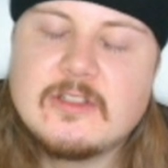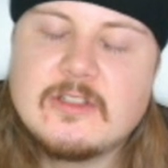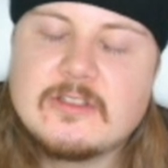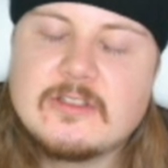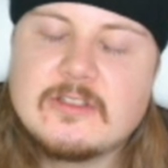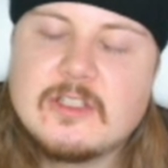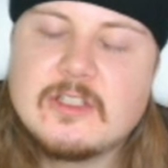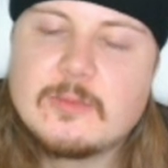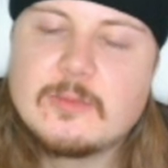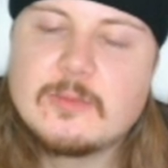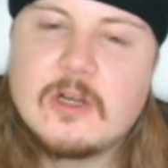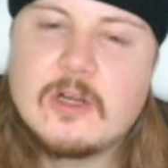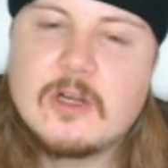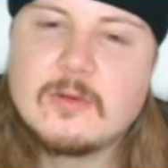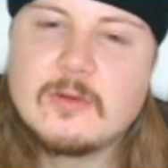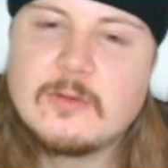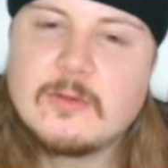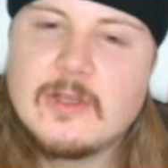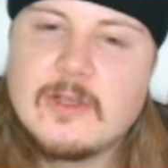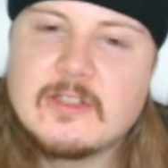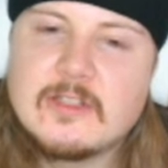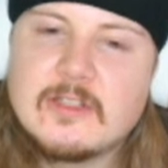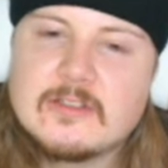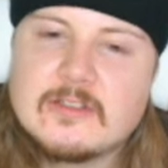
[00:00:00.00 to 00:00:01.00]
probably
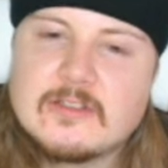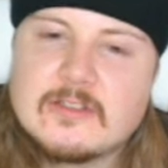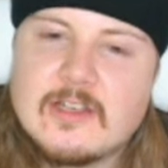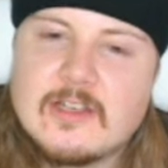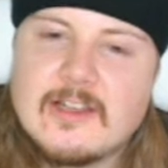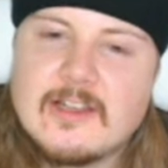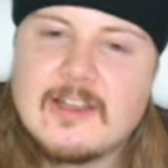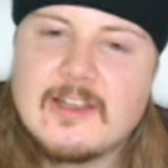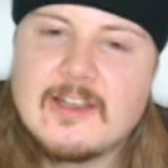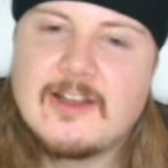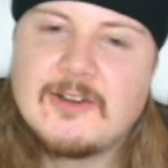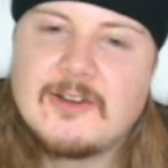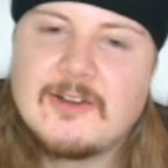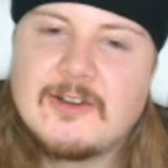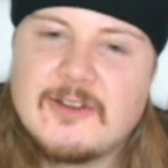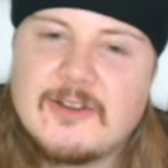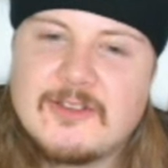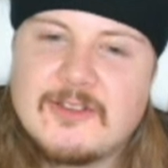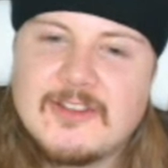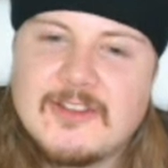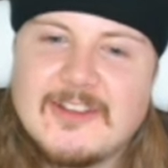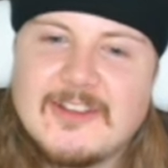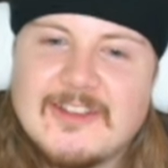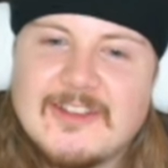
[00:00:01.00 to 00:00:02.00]
makes the layout.
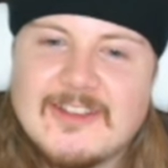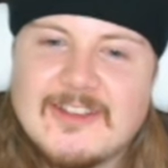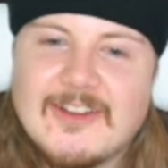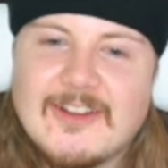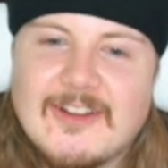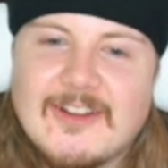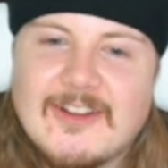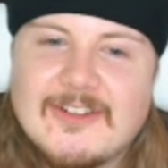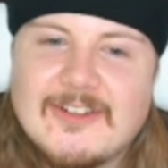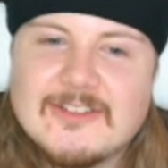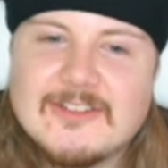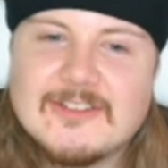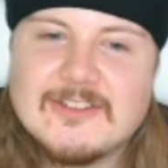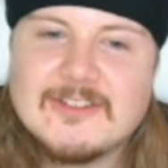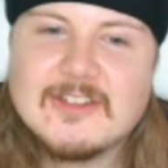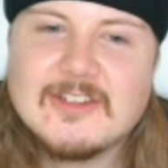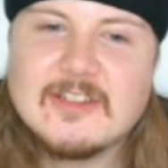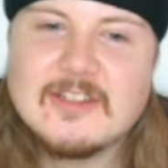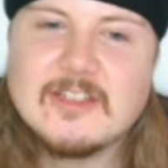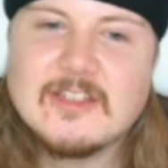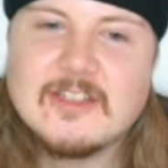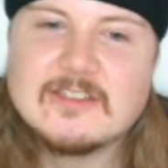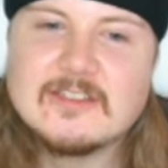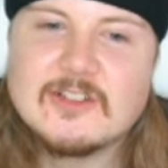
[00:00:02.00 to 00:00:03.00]
You know,
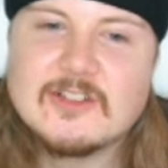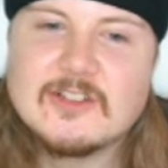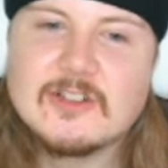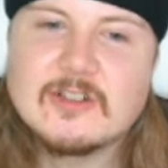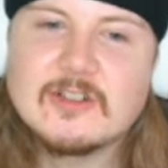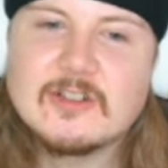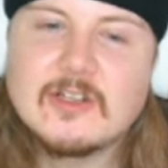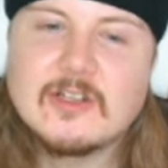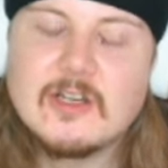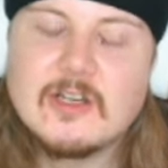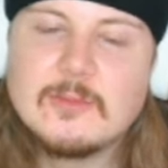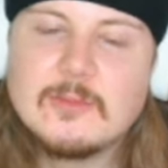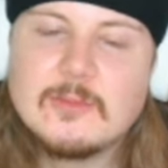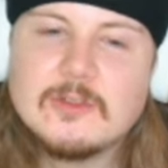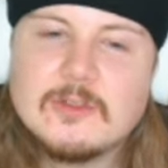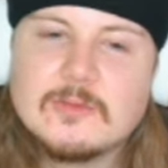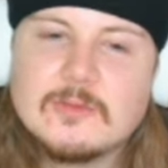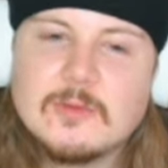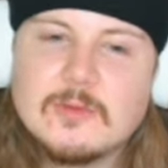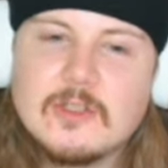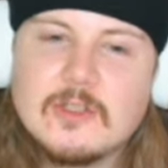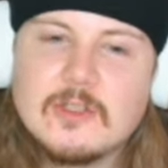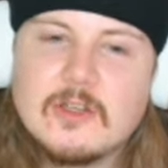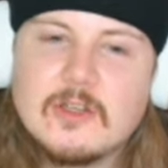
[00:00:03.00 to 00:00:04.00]
it's her club who's putting
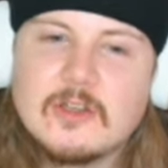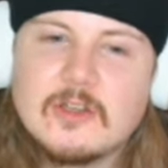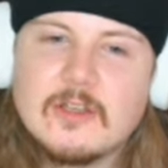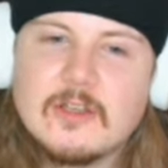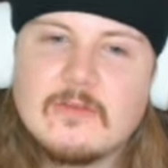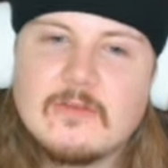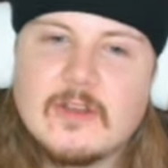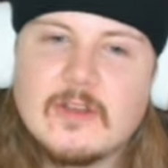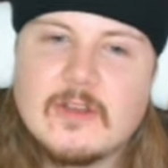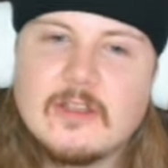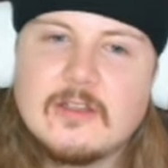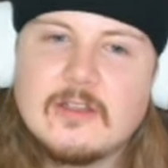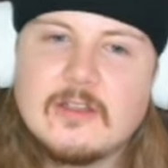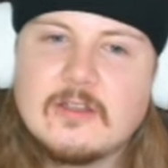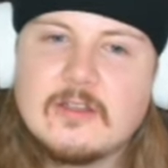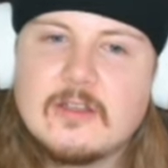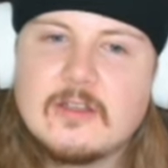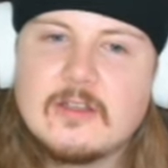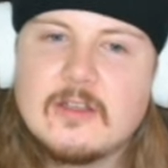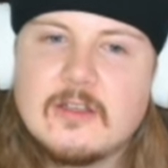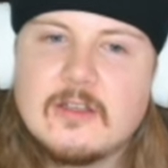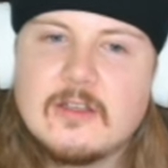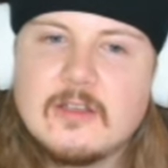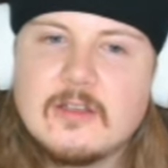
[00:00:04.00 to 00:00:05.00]
on the event.
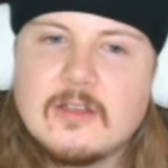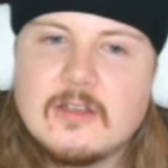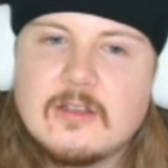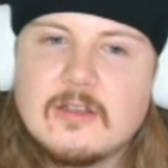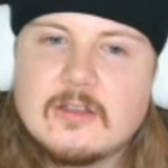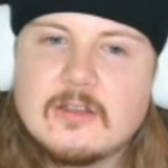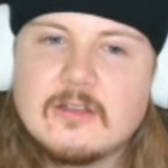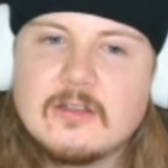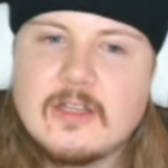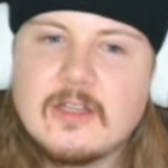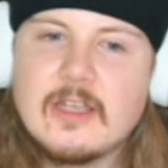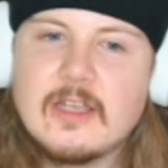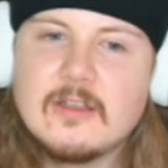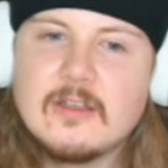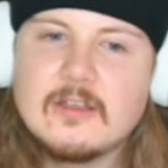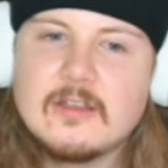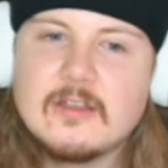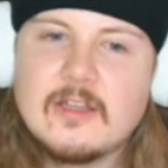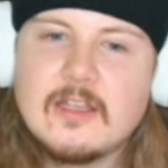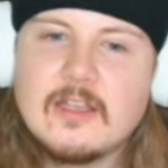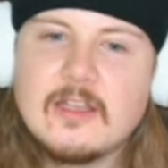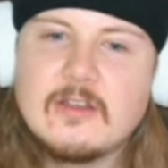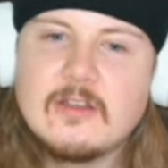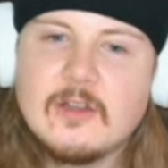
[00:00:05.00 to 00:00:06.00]
Mm-hmm, mm-hmm, they
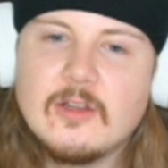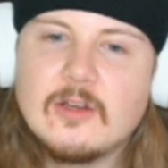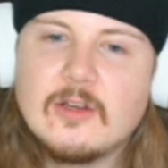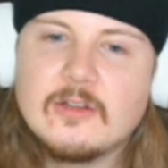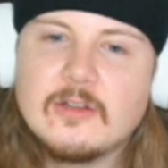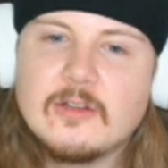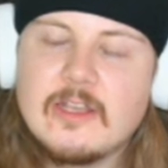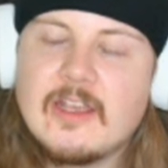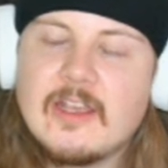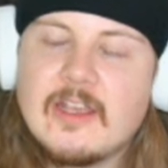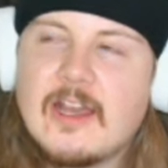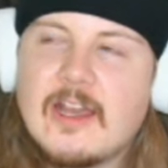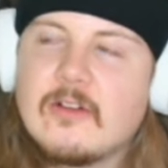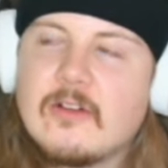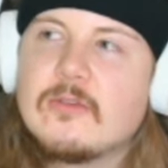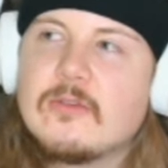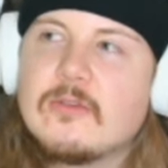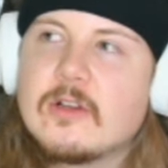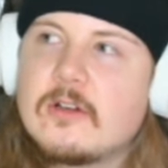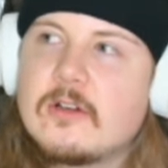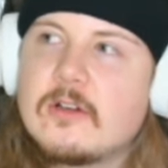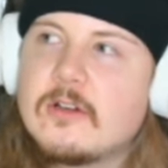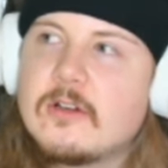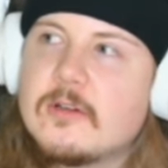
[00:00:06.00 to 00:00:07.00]
know they have the
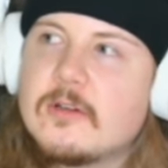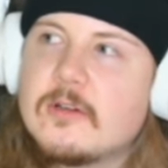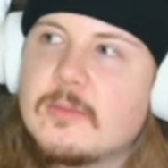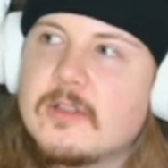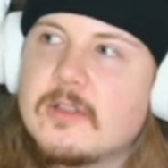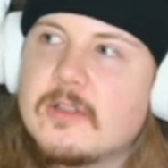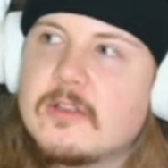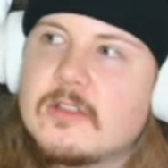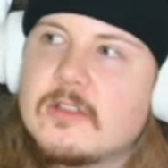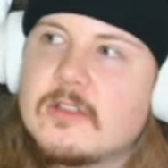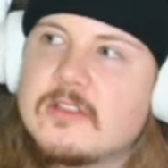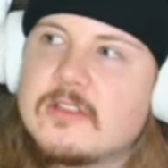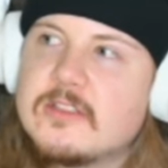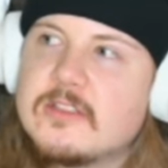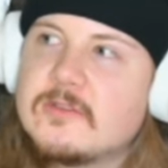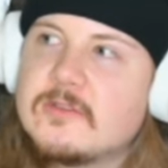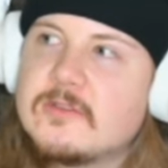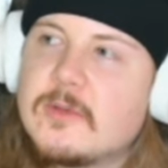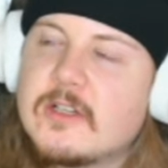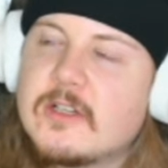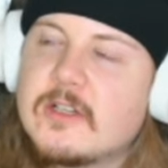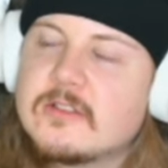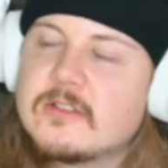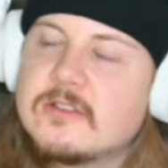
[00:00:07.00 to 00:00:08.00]
carpet. She's
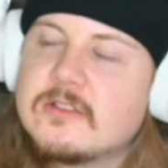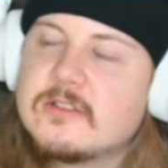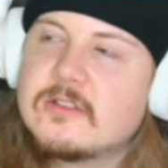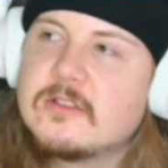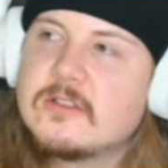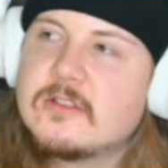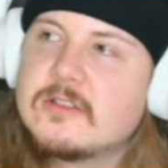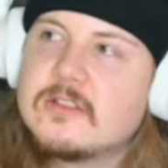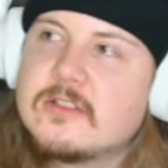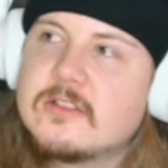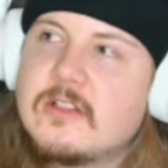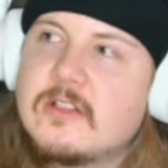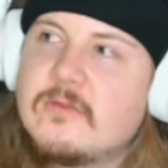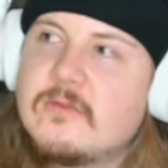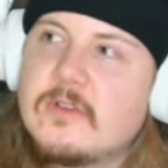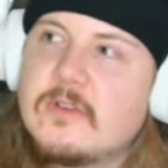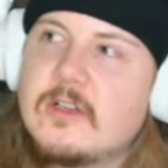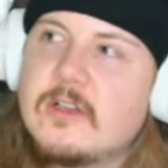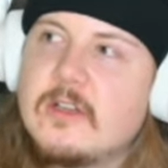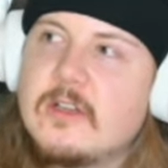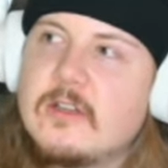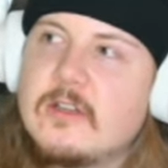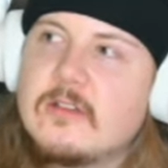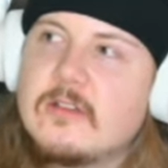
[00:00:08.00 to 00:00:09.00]
practiced on this stuff.
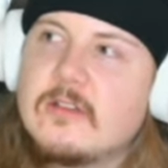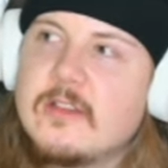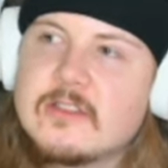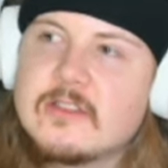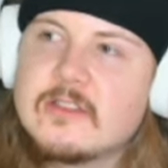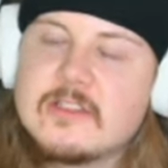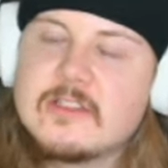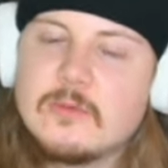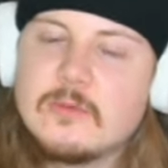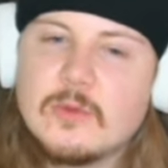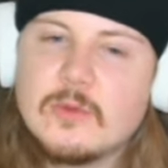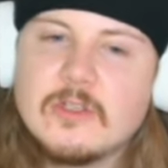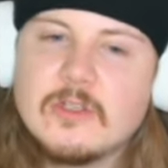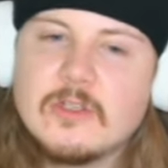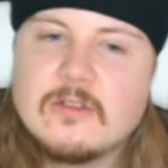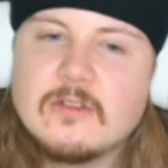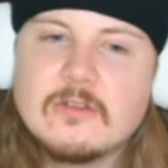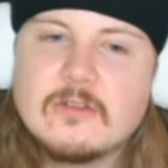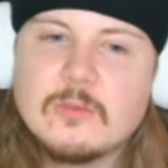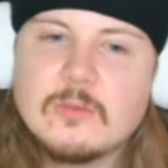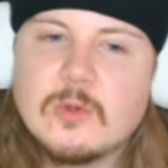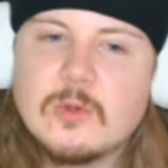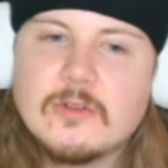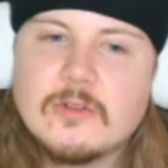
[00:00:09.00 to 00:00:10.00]
Yeah, she
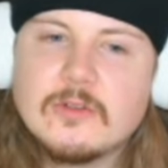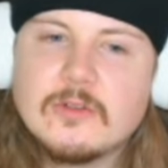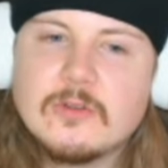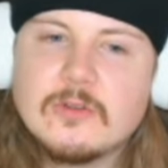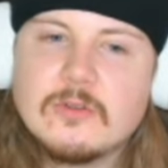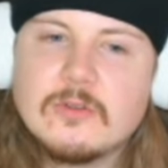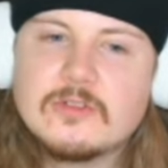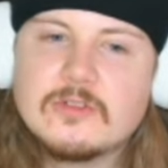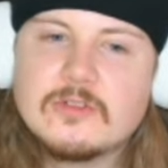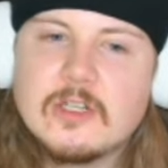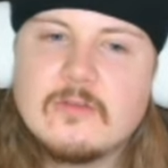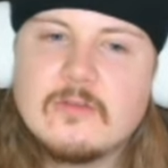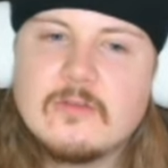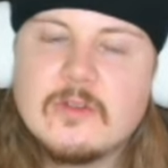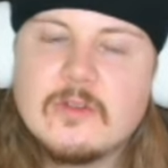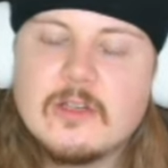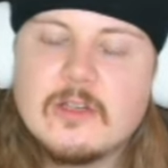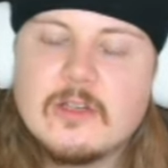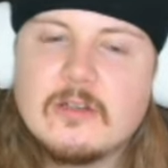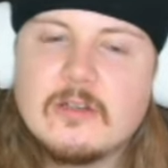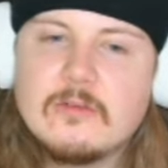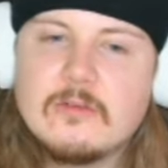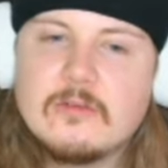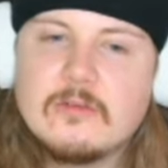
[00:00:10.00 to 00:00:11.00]
won tool job
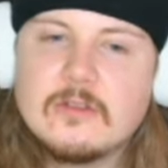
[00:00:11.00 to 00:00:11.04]
now.